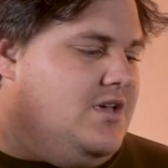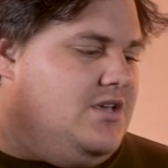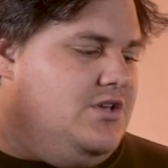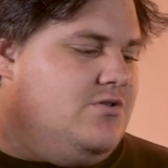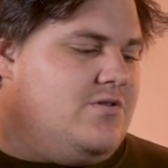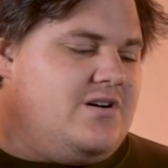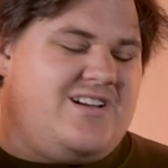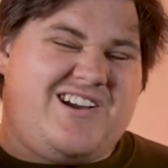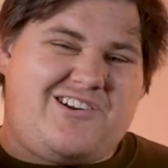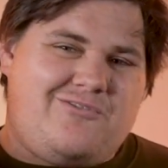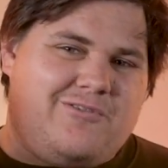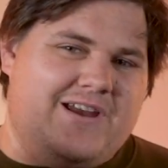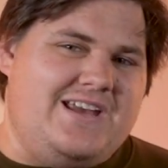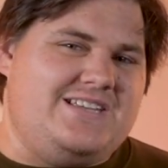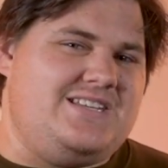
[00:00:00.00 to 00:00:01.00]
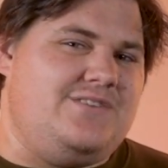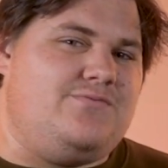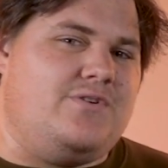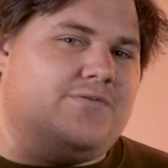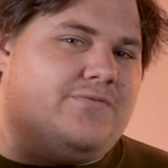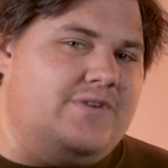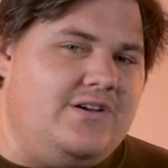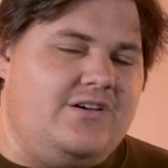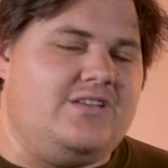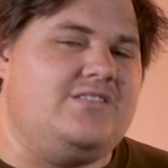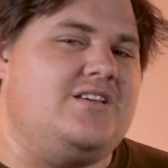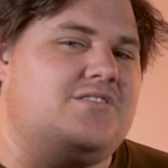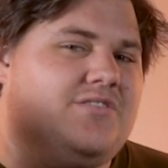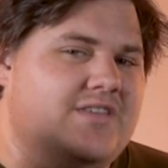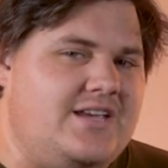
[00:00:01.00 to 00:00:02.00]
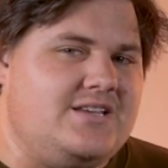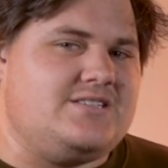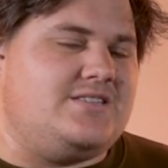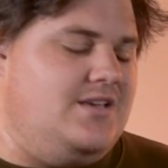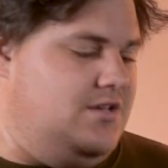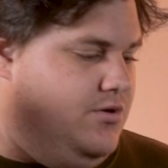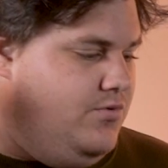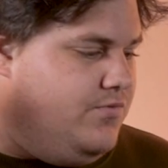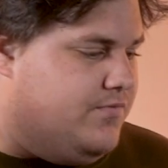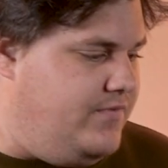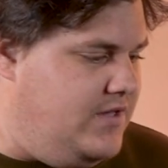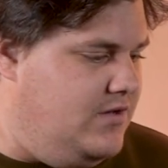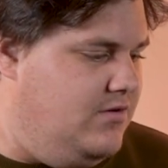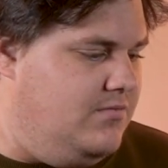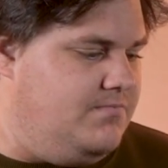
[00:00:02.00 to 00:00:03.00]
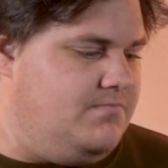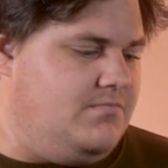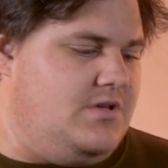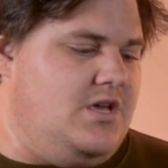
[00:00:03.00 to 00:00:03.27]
You are not crazy for feeling the things that you feel.